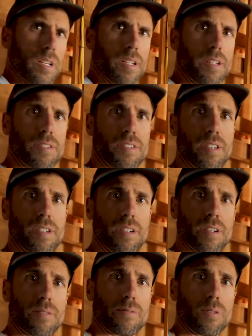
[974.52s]
You can see
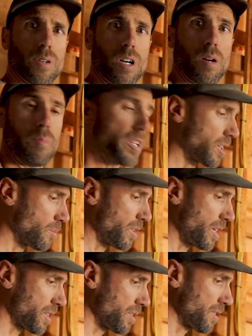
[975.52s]
here for our bigger
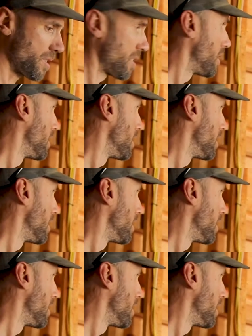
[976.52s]
breakers,